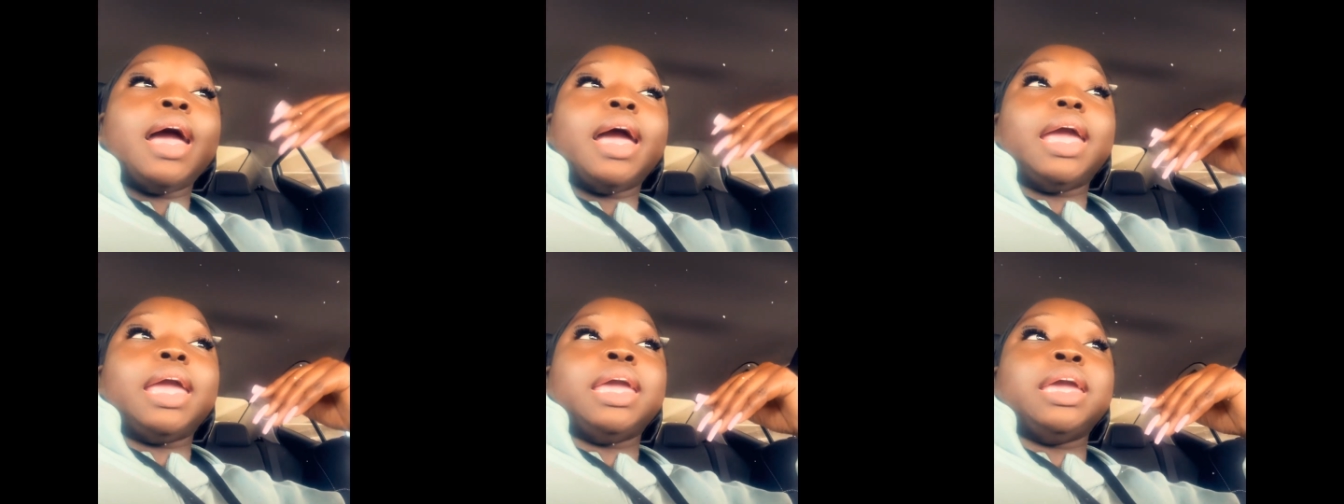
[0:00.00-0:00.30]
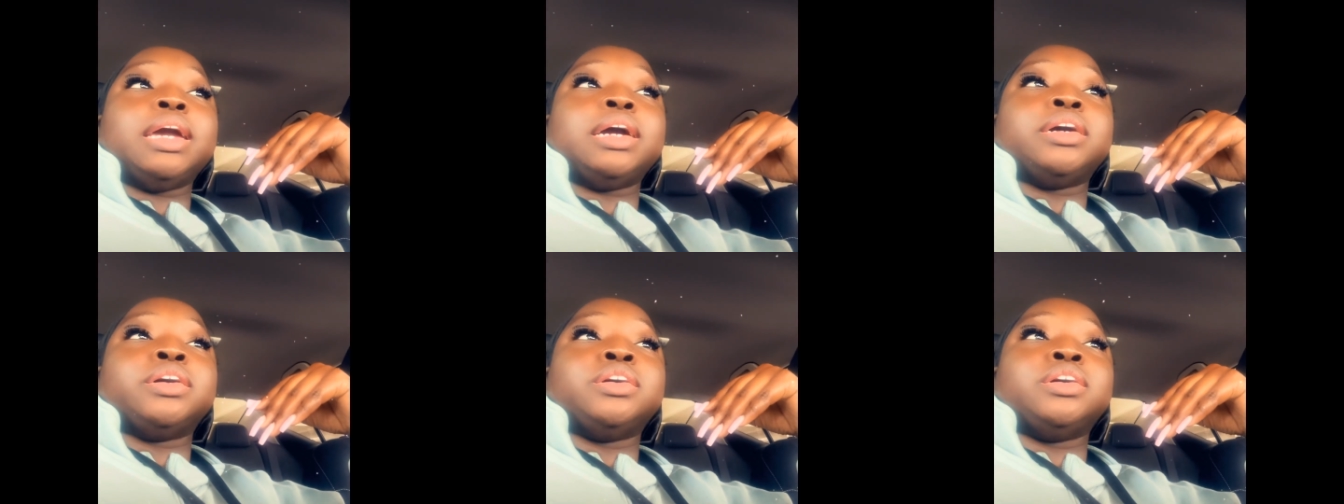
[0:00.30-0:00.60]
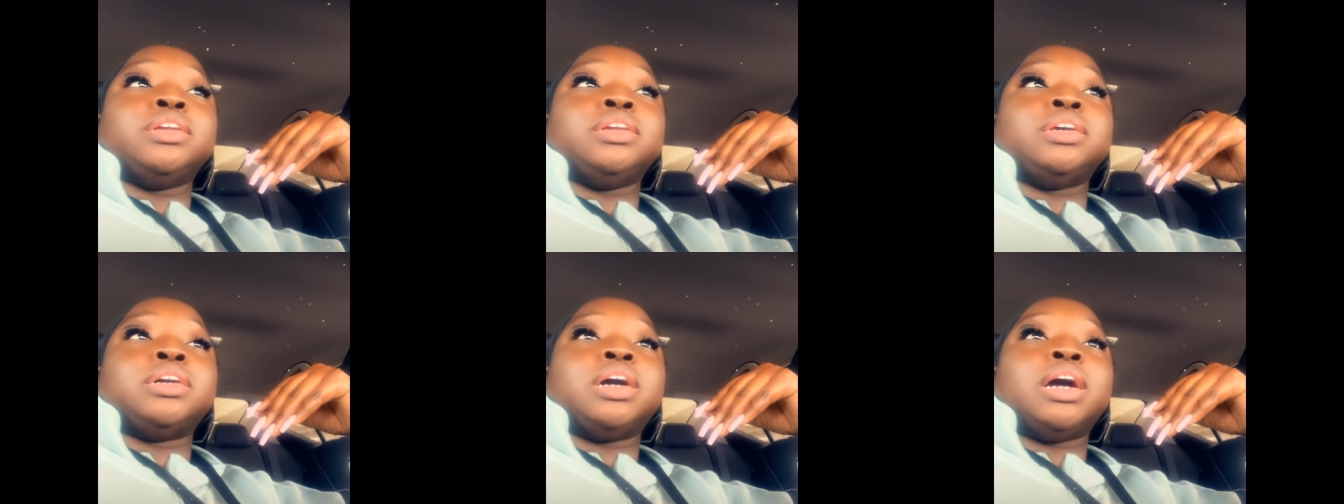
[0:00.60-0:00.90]

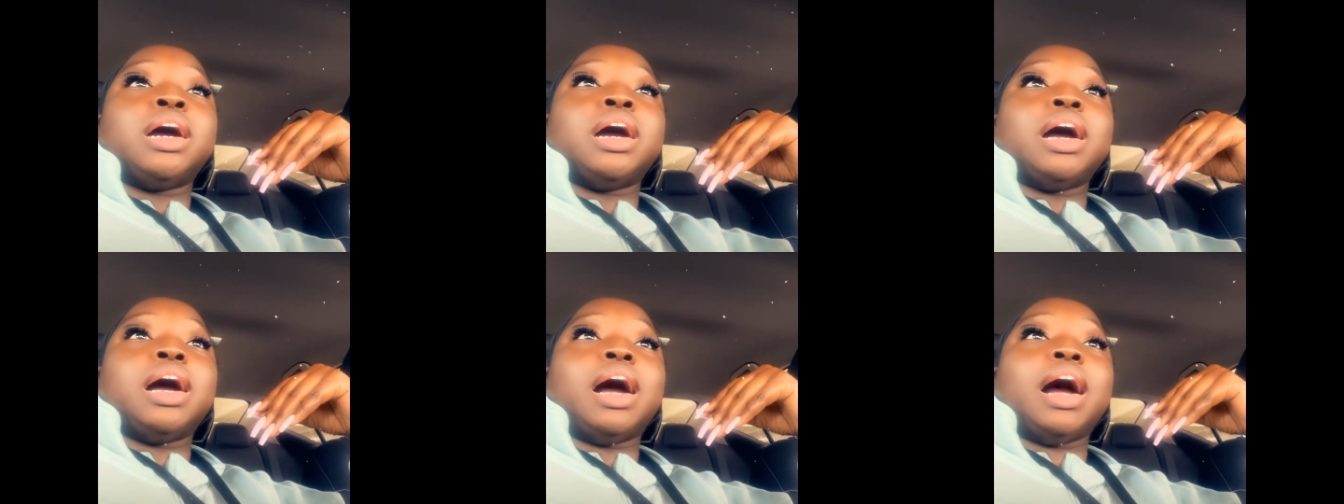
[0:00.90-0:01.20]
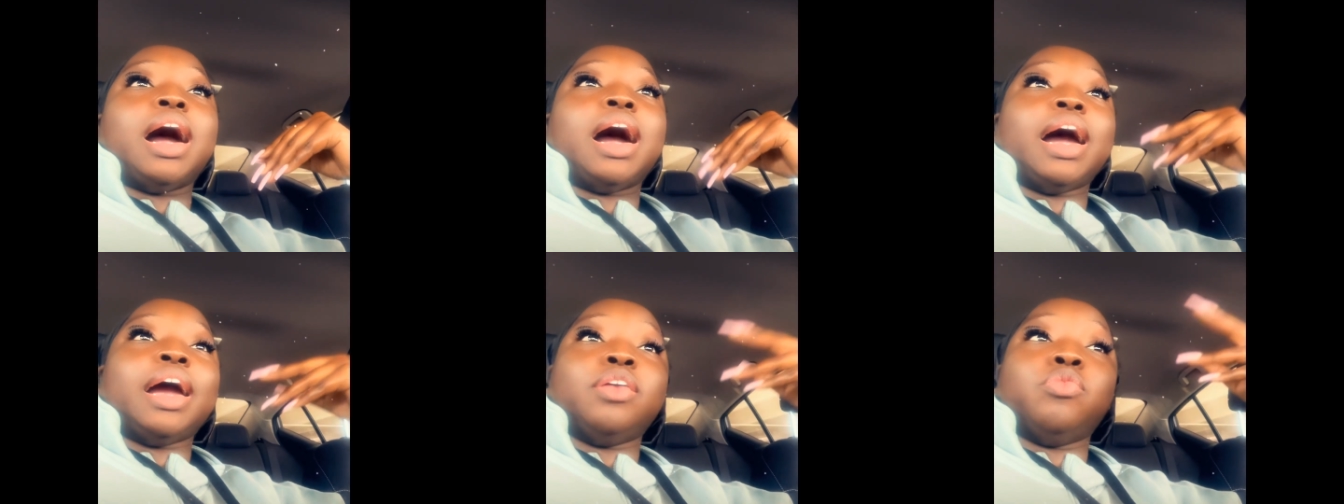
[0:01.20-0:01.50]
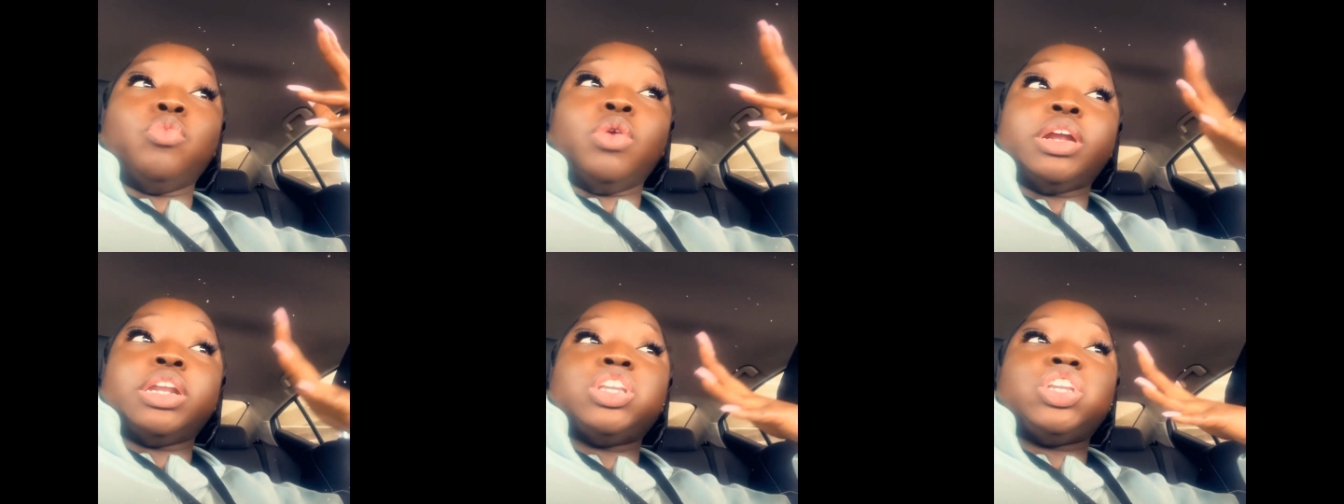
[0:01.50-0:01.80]
and i
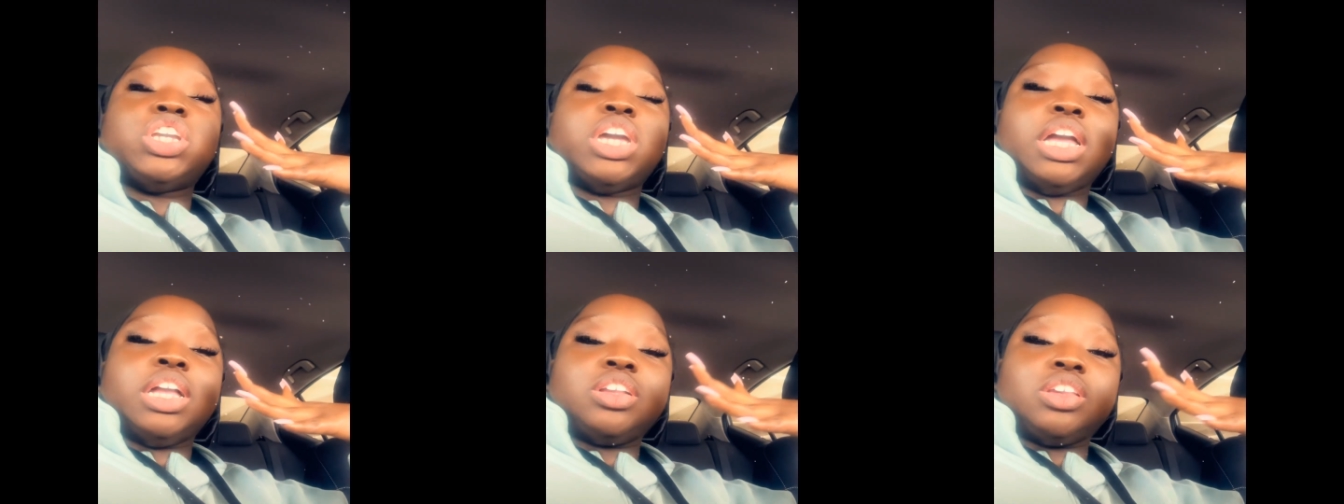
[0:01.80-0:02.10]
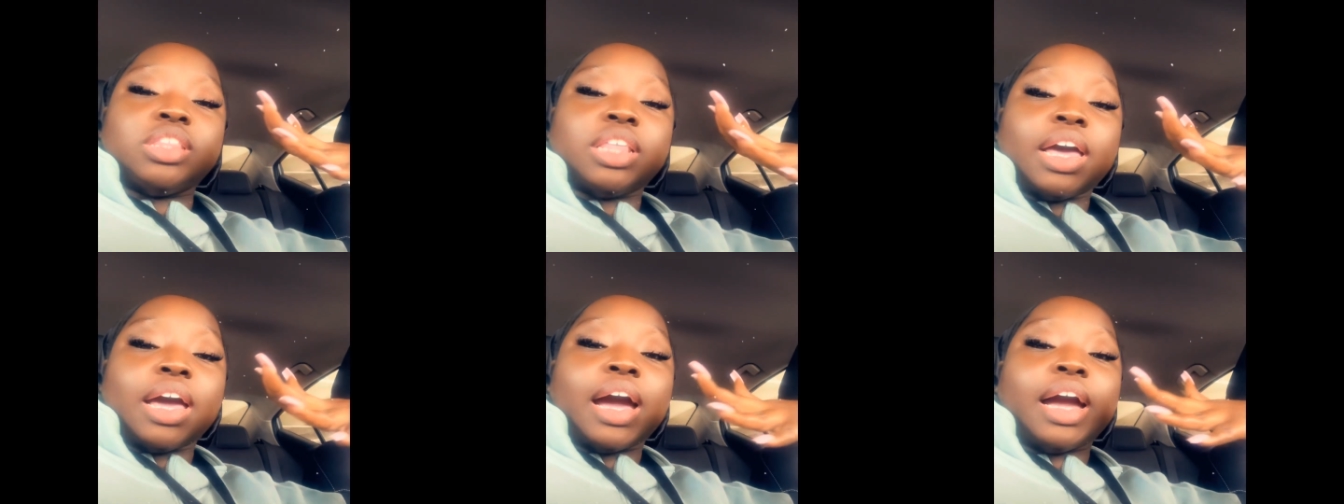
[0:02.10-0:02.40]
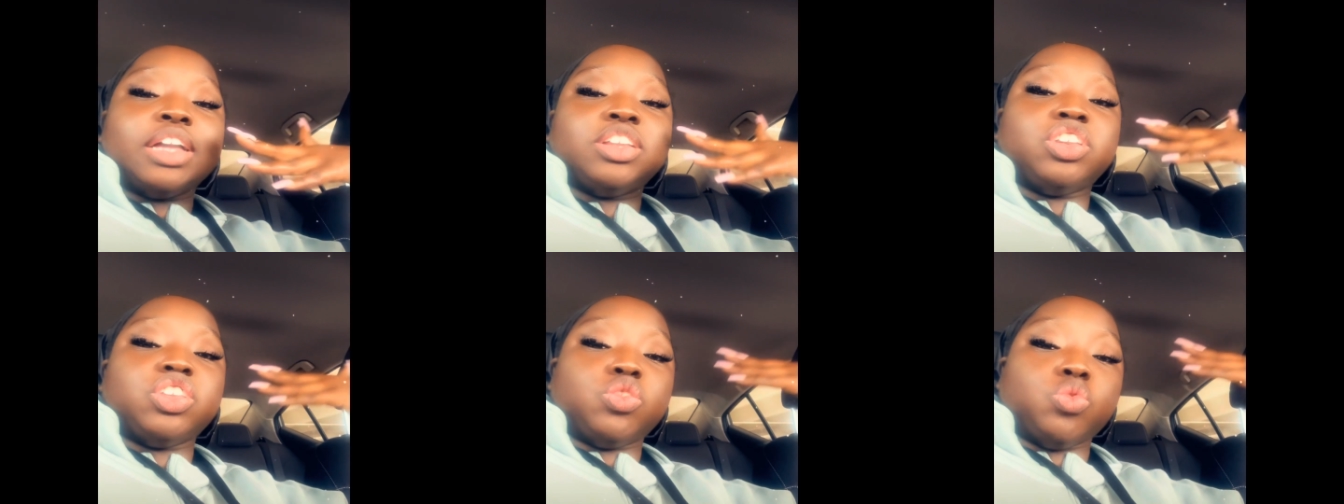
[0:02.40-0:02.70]
want to change that
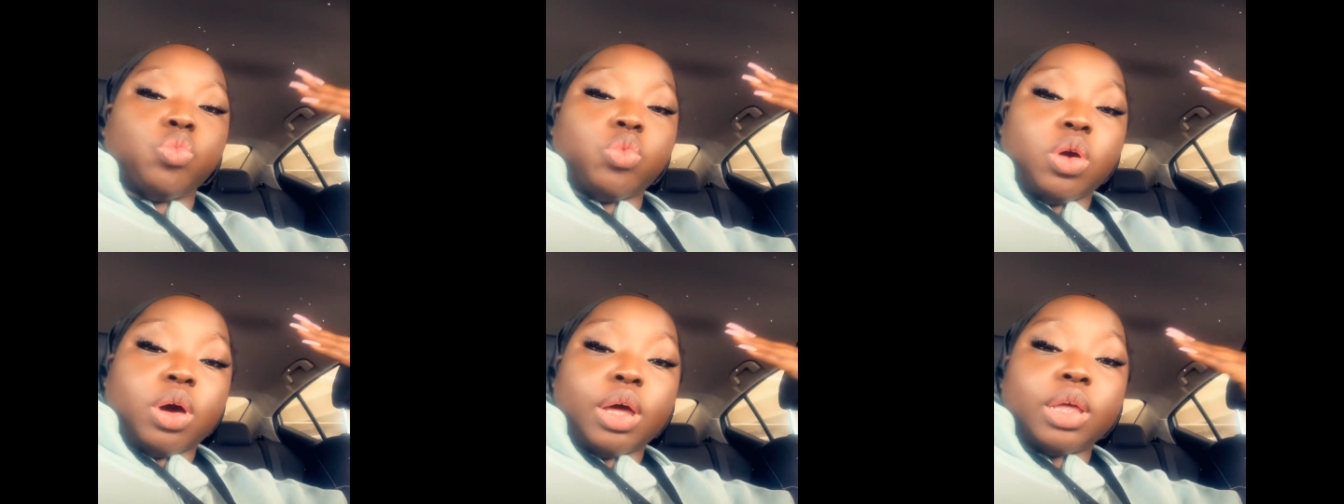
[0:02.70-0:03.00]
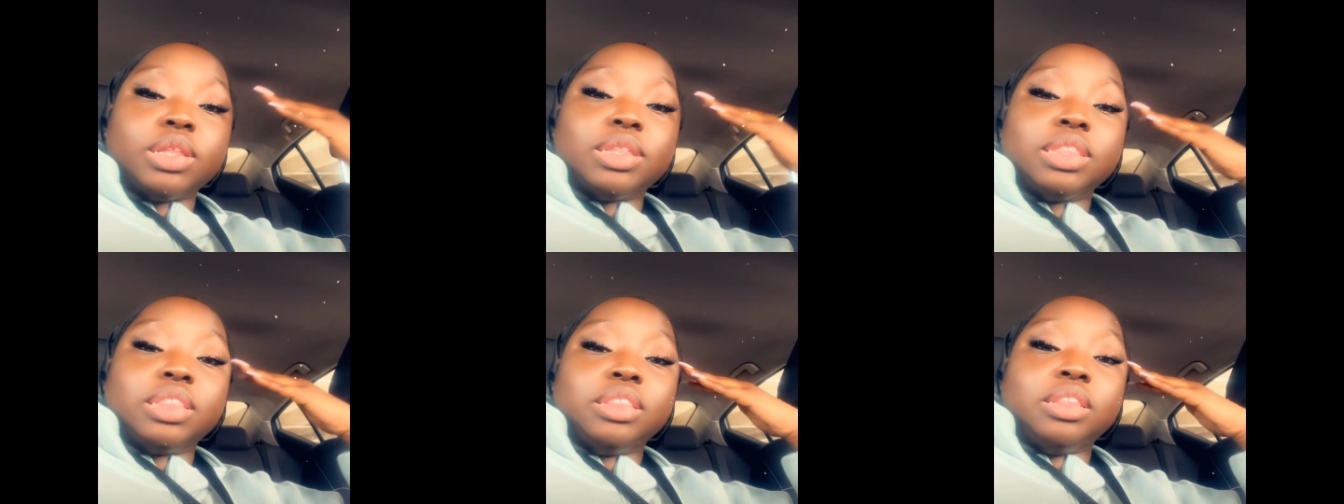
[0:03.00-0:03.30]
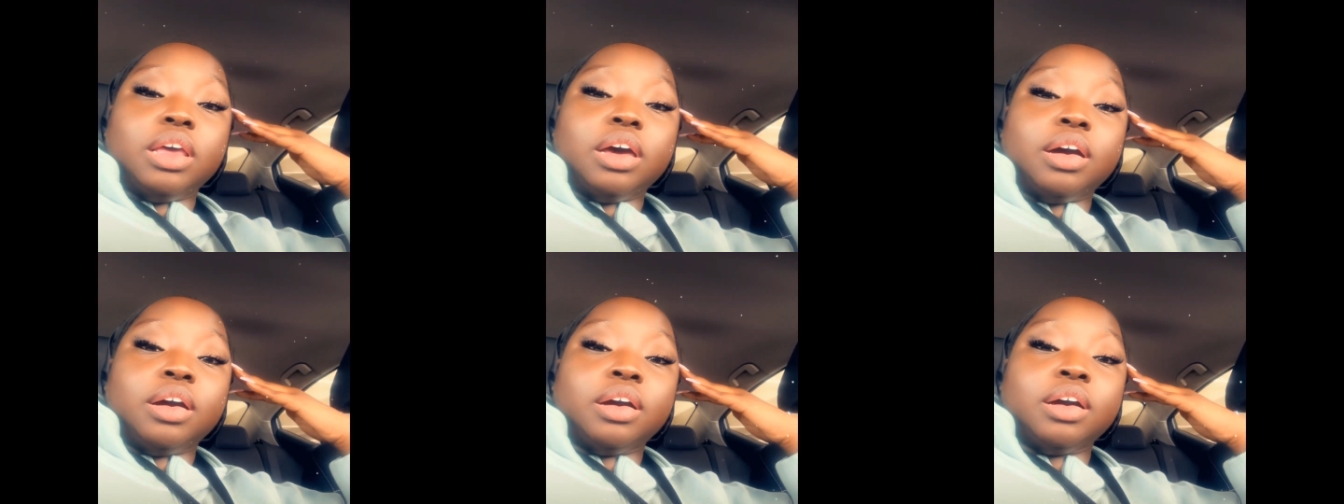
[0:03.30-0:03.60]
i just want
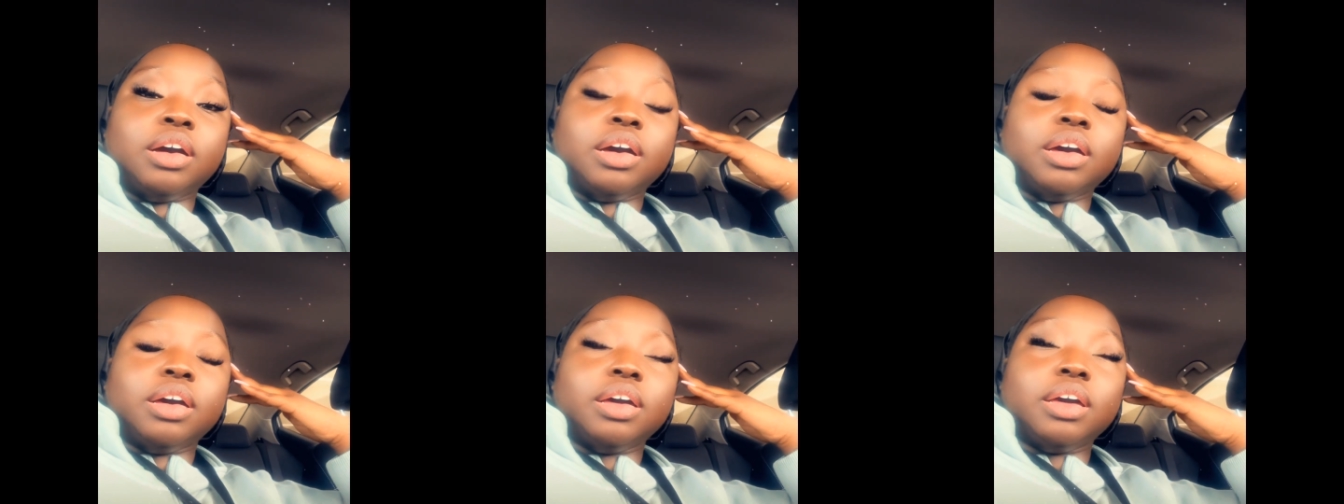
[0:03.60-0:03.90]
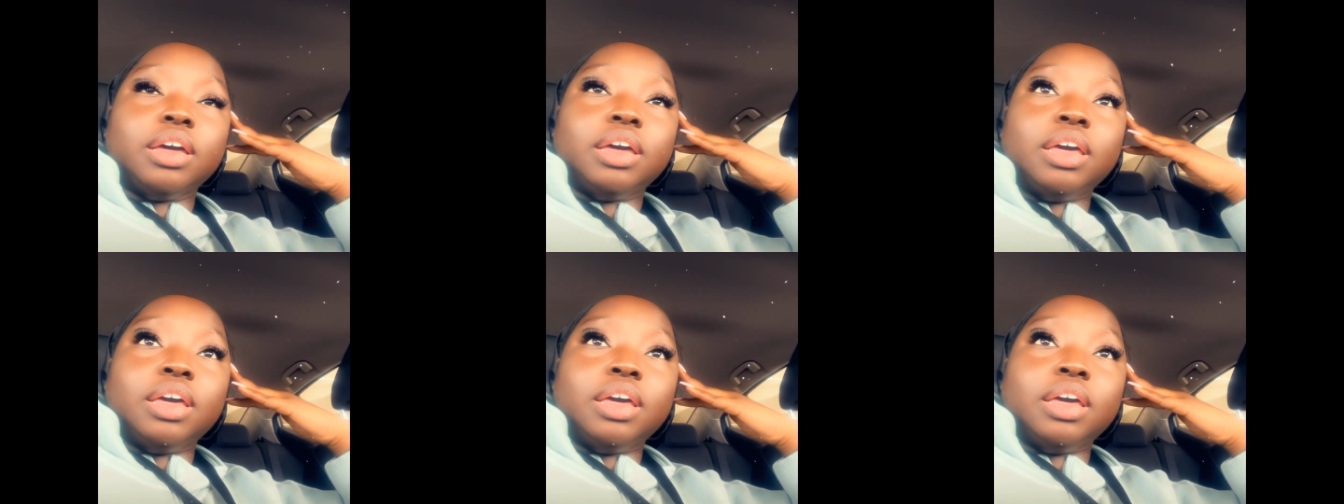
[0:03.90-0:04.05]
uh